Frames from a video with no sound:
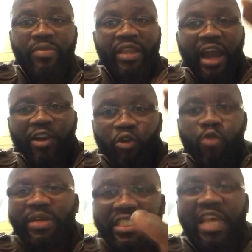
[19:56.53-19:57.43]
and
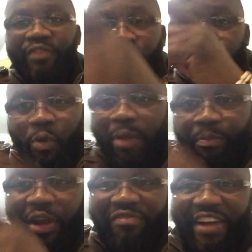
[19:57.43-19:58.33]
Uber's giving you
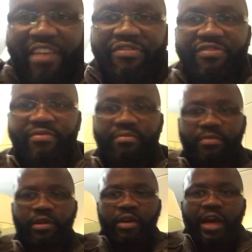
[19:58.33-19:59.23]
1.5?
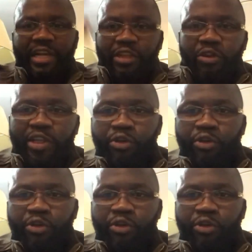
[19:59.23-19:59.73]
And as soon as you